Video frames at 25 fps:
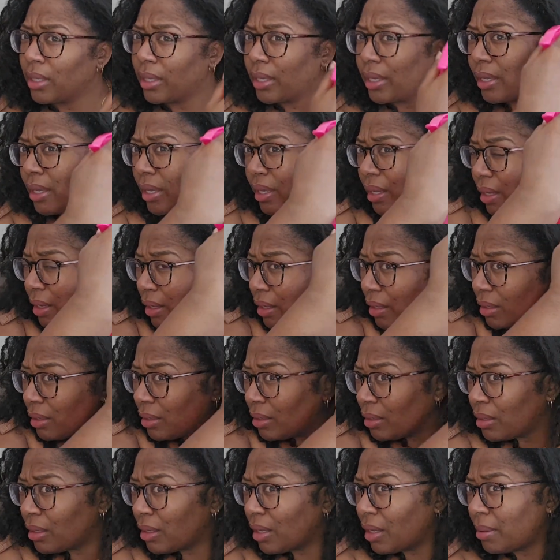
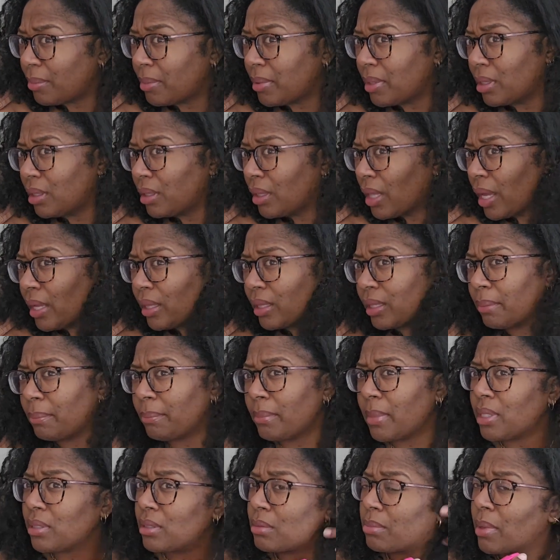and I'm going to lightly
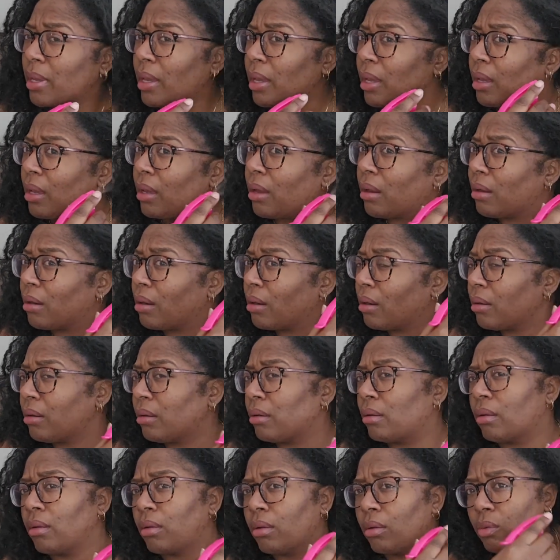mist my hair
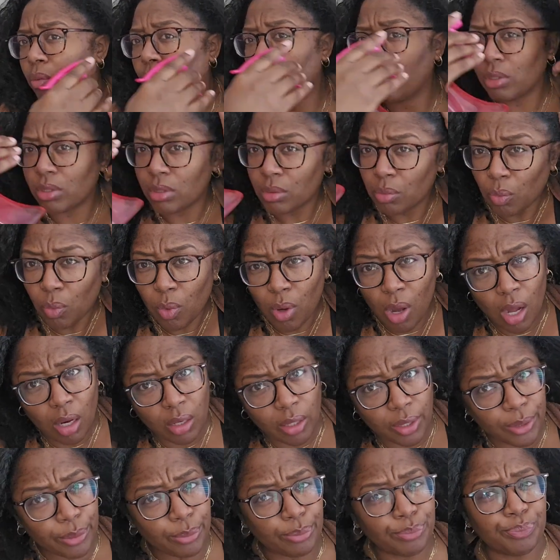with some
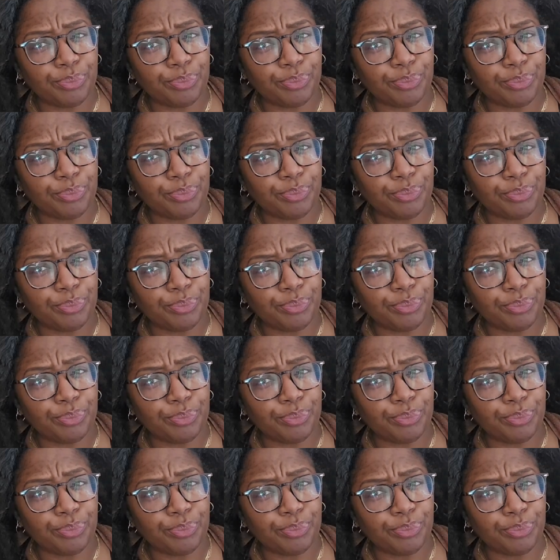water.